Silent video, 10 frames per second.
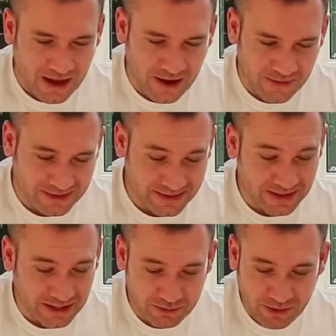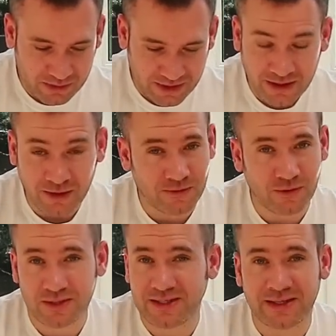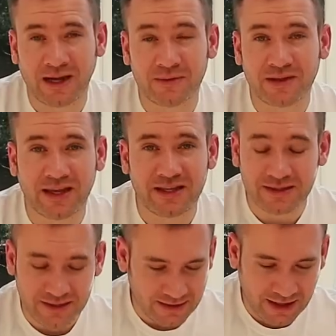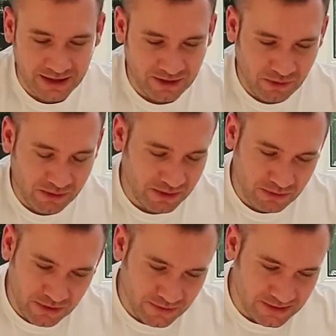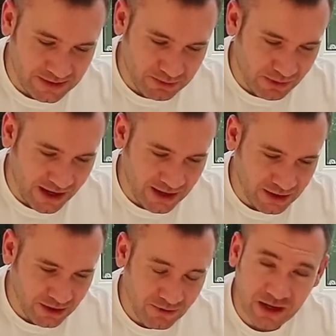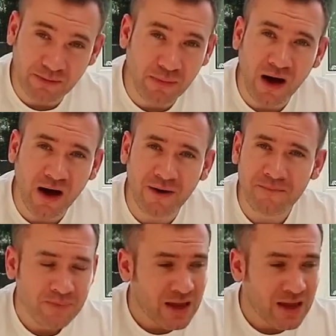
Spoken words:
As I say, you're probably in your 40s now with kids, and you've probably moved to Spain and you're running a bar.